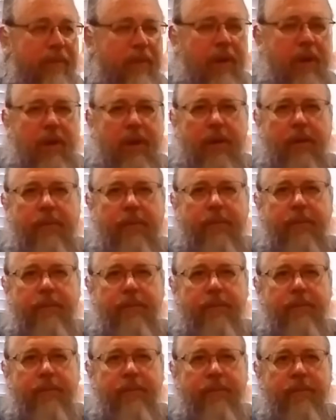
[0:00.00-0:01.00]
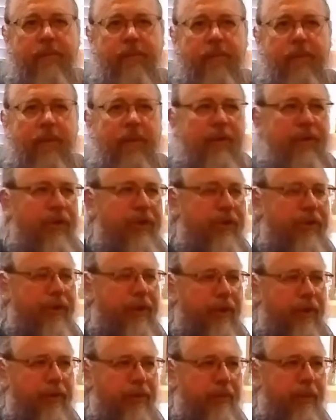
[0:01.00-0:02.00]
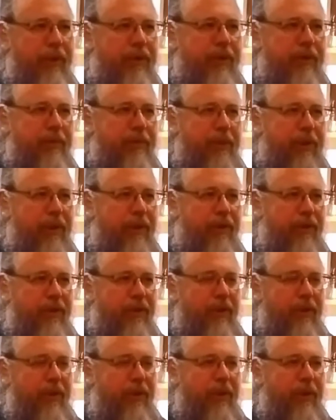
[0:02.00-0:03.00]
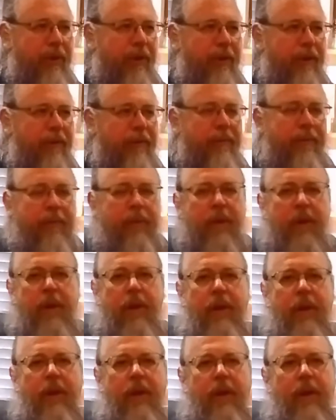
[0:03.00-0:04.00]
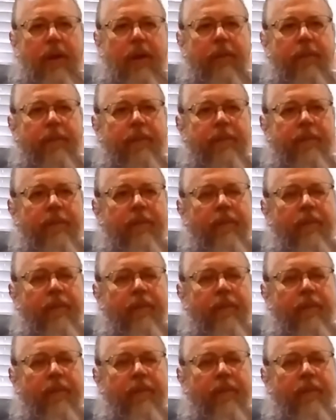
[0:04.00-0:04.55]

Um, just there's bits and pieces here and there. Um,